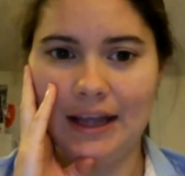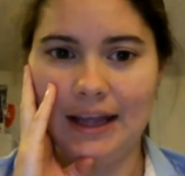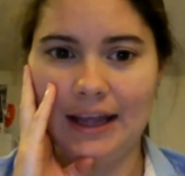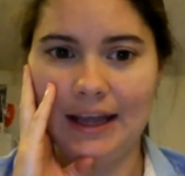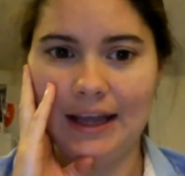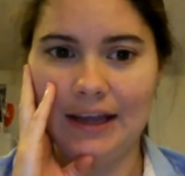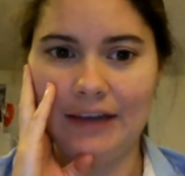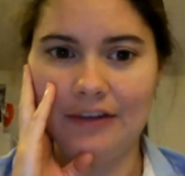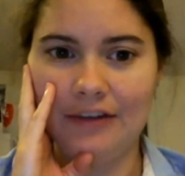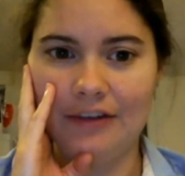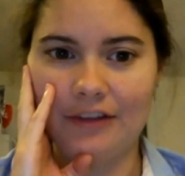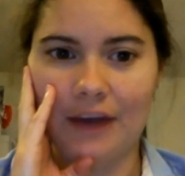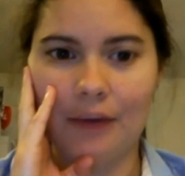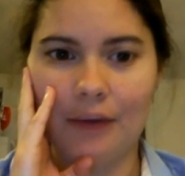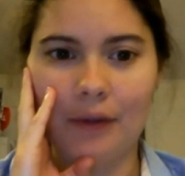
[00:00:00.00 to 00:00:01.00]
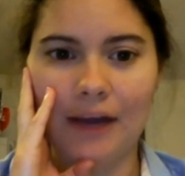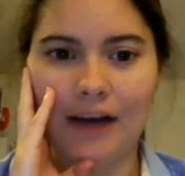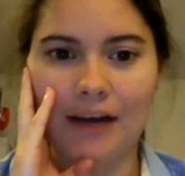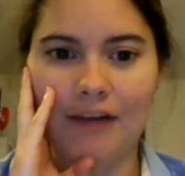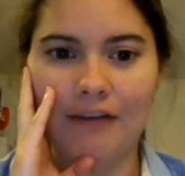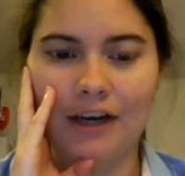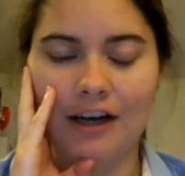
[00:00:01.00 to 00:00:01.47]
and that will
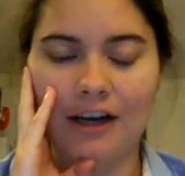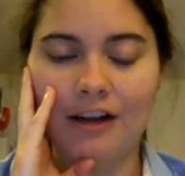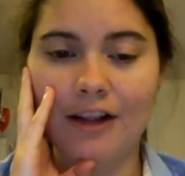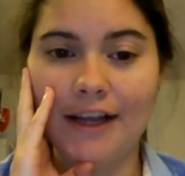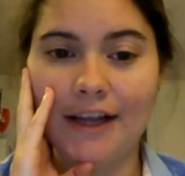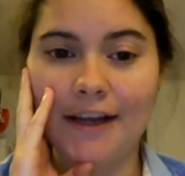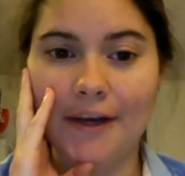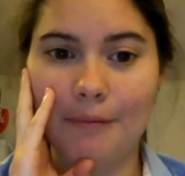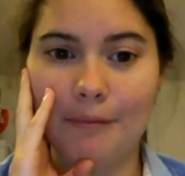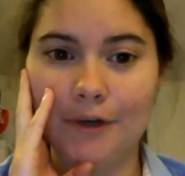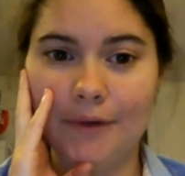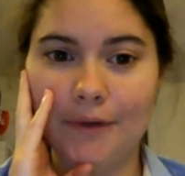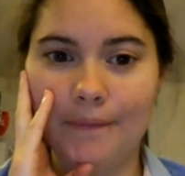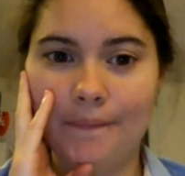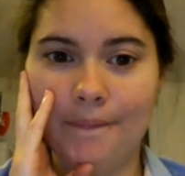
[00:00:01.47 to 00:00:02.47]
have a client number.